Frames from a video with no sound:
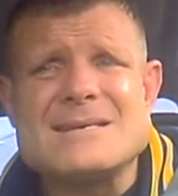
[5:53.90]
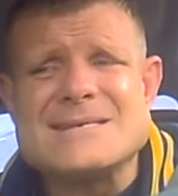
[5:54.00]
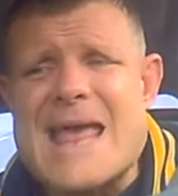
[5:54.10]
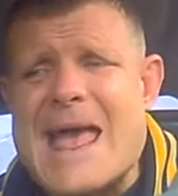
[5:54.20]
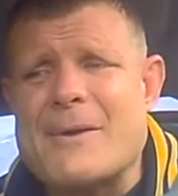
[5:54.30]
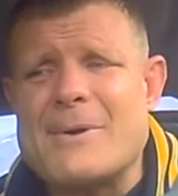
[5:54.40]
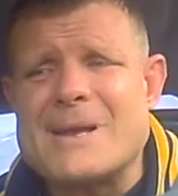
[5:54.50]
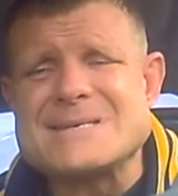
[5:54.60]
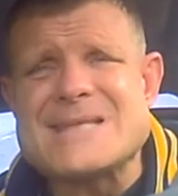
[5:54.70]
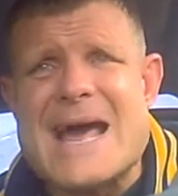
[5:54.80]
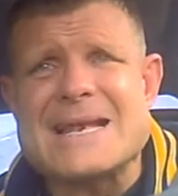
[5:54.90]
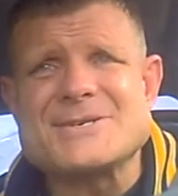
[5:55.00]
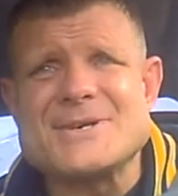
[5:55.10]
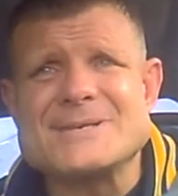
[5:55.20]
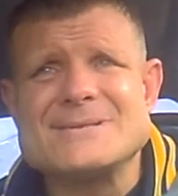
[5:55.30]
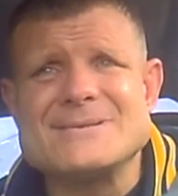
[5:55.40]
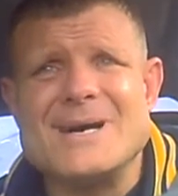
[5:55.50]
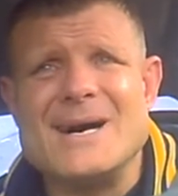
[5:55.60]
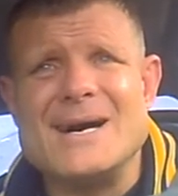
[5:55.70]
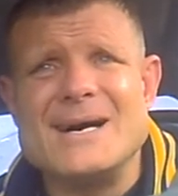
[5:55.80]
staggering, astonishing.
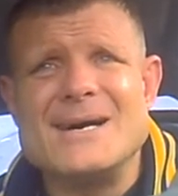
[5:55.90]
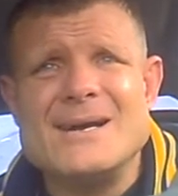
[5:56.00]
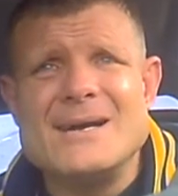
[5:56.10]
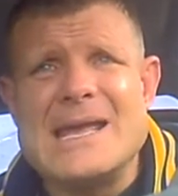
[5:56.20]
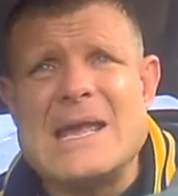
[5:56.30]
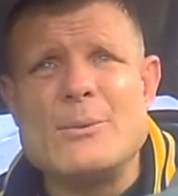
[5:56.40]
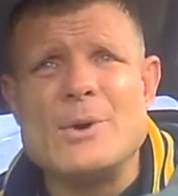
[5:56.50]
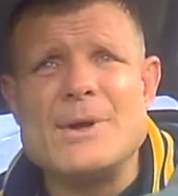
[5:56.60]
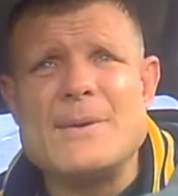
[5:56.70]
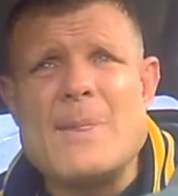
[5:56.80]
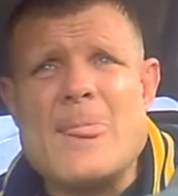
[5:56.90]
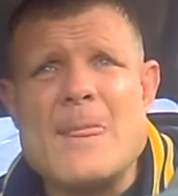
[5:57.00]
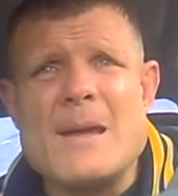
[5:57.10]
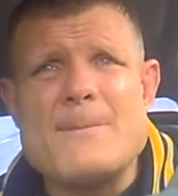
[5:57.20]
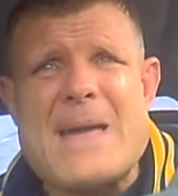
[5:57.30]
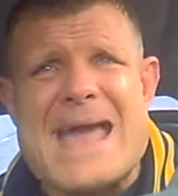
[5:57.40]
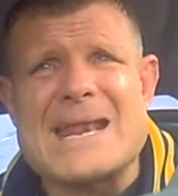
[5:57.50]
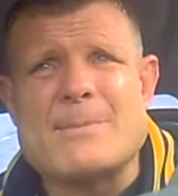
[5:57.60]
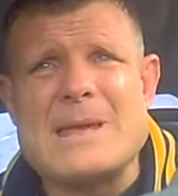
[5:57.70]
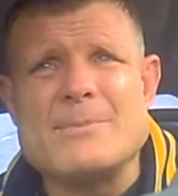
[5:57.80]
It would
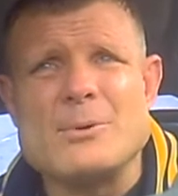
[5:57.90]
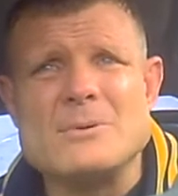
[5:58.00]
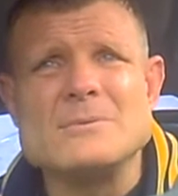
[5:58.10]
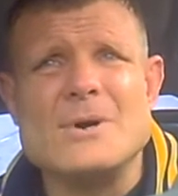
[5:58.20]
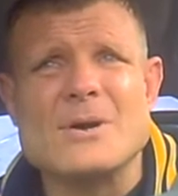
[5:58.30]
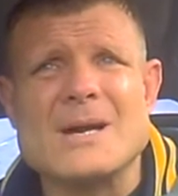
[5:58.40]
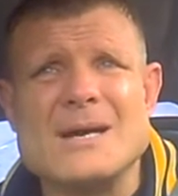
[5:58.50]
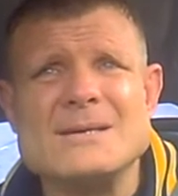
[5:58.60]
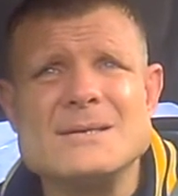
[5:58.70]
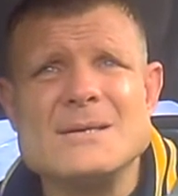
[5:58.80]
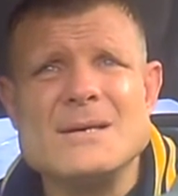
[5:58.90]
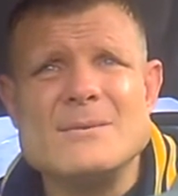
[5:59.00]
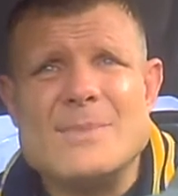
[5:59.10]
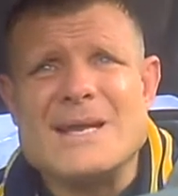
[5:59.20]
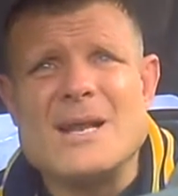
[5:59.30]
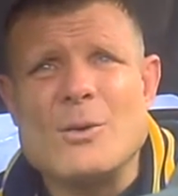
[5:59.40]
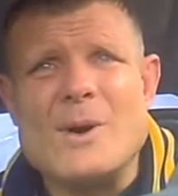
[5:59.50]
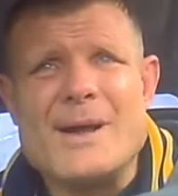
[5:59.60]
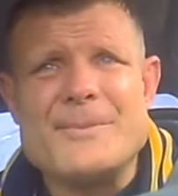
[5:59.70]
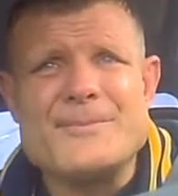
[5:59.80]
panic people, okay? But you know
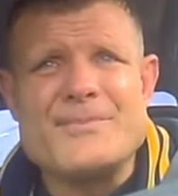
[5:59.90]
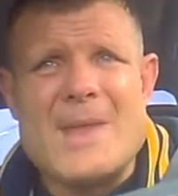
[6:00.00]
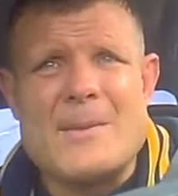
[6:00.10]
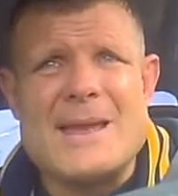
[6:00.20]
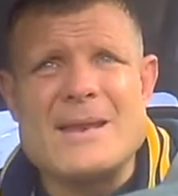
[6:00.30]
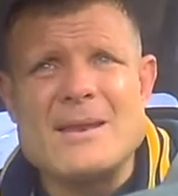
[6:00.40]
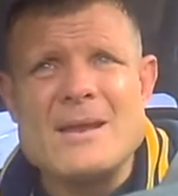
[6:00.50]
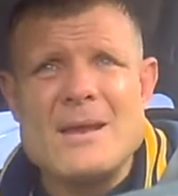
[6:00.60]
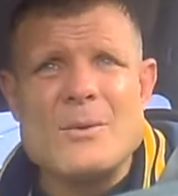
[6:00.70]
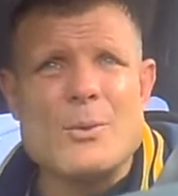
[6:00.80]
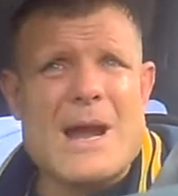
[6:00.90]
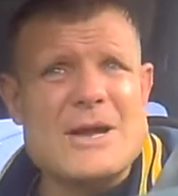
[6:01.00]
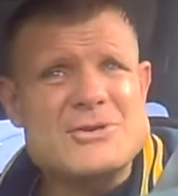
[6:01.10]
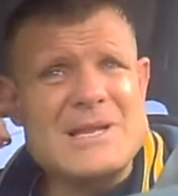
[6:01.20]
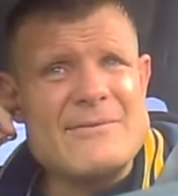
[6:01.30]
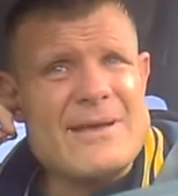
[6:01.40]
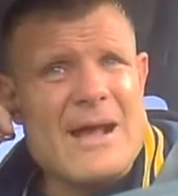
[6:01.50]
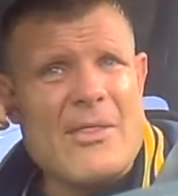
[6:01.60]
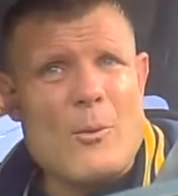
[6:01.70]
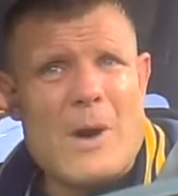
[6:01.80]
what? I mean, we're actually living
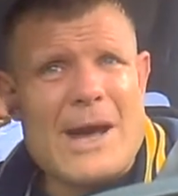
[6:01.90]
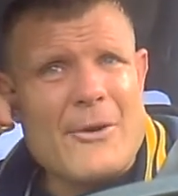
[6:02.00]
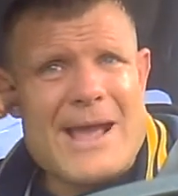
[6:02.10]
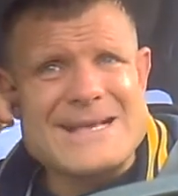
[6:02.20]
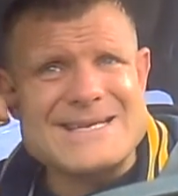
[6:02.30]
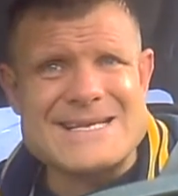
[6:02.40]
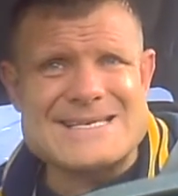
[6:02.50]
on the water as it is